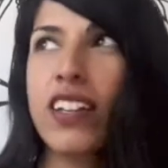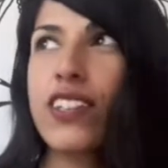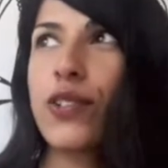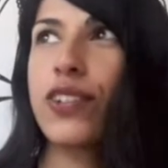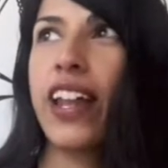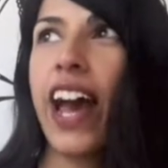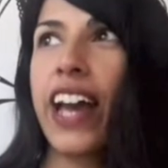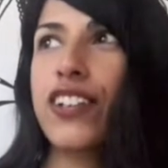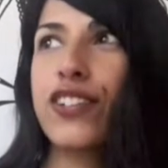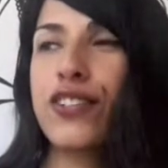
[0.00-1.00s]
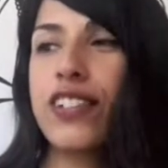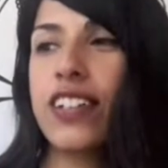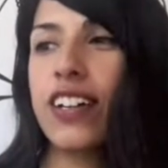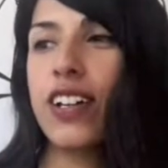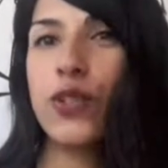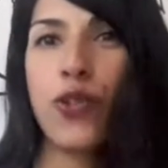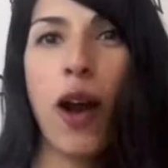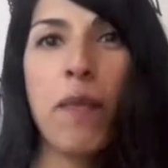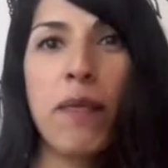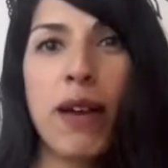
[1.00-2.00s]
so that I could
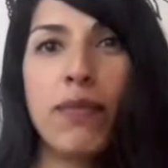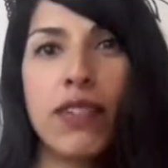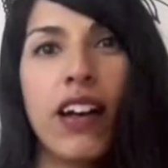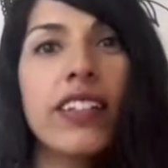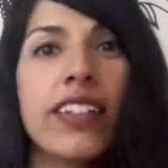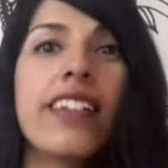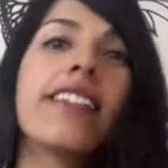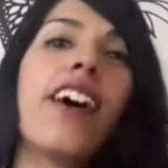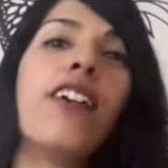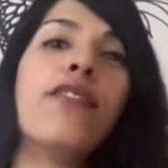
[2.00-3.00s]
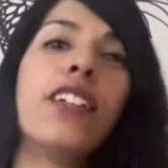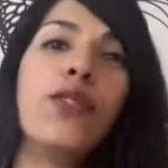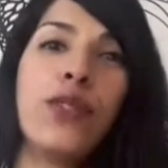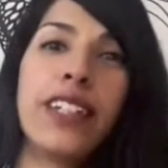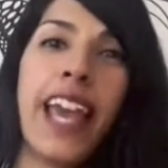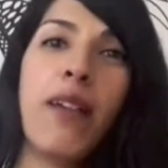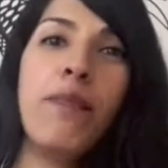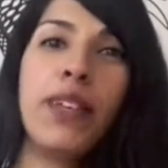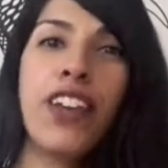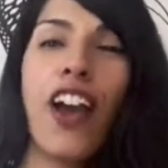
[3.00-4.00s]
drop my belongings off into the
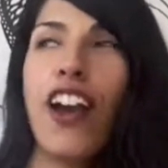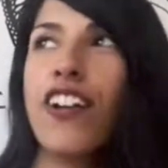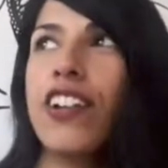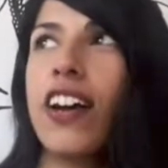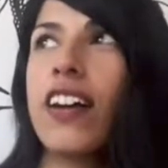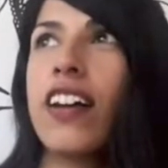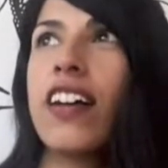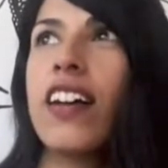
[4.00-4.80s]
camping area.